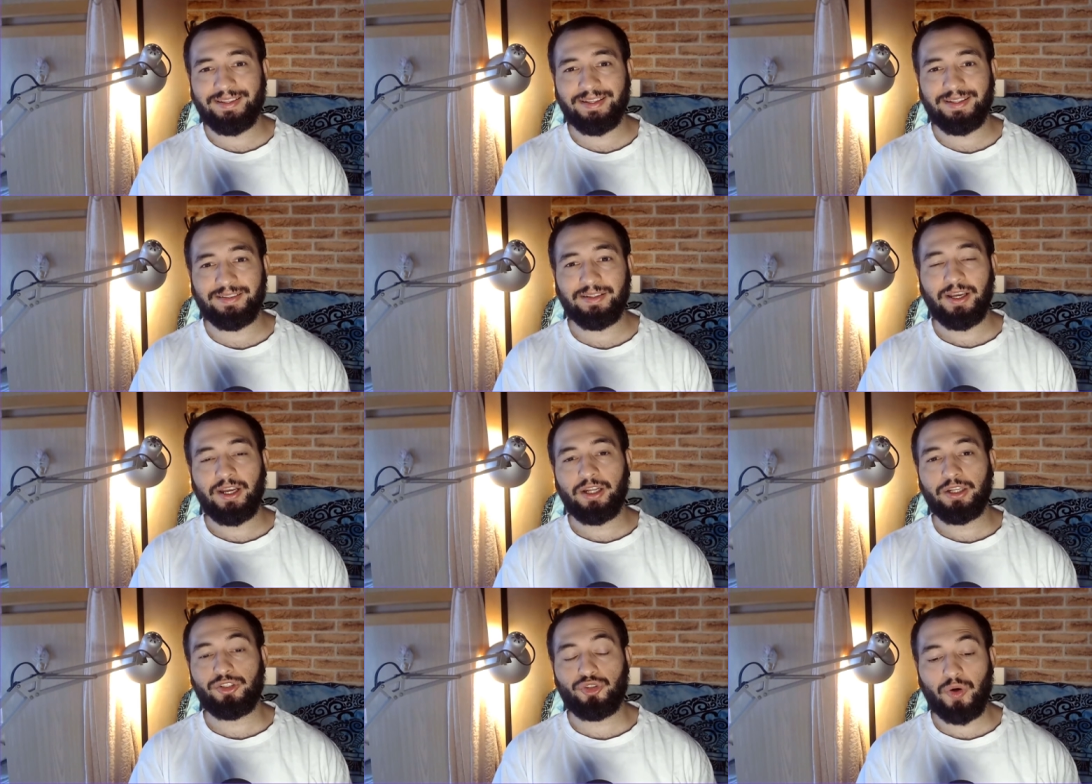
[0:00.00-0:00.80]

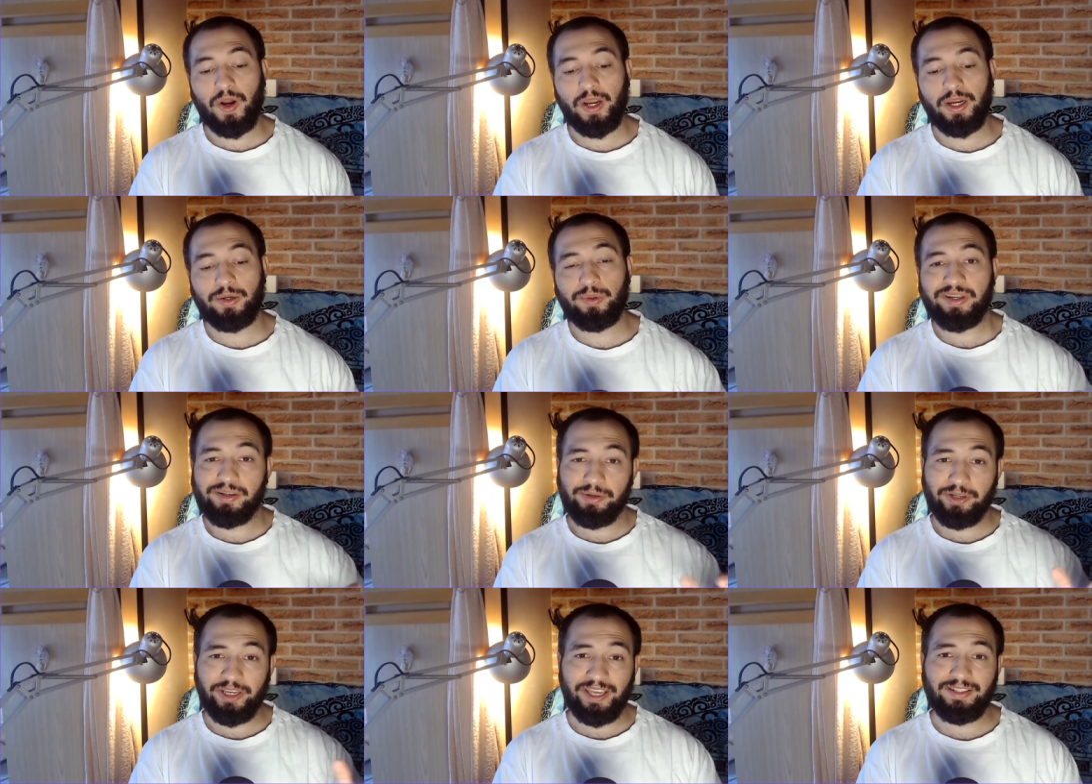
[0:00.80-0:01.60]
and try
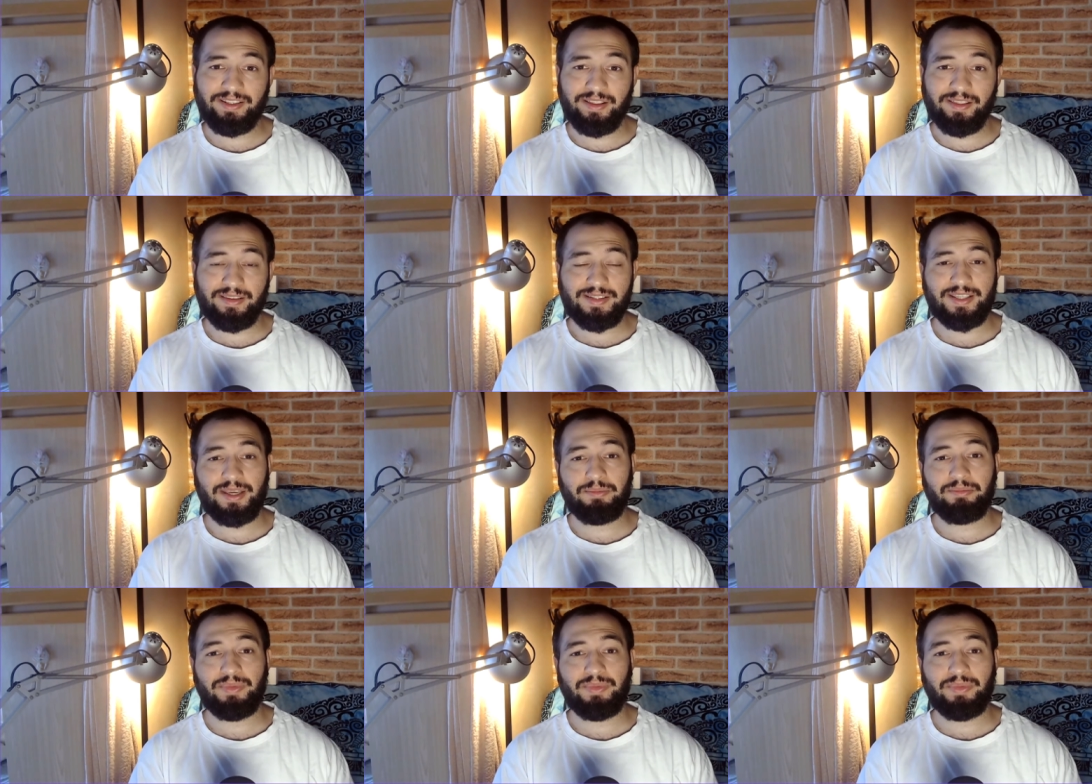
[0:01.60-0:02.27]
recreating the same